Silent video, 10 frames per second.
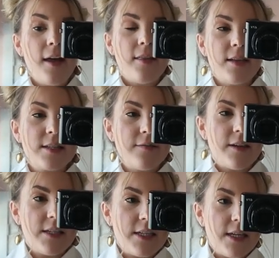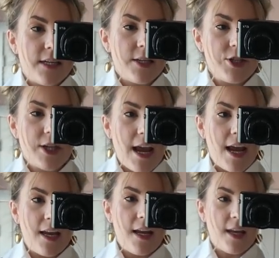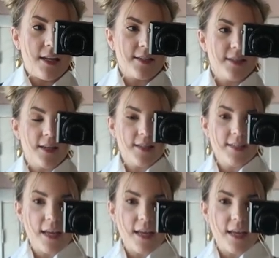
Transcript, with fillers: This vintage 80s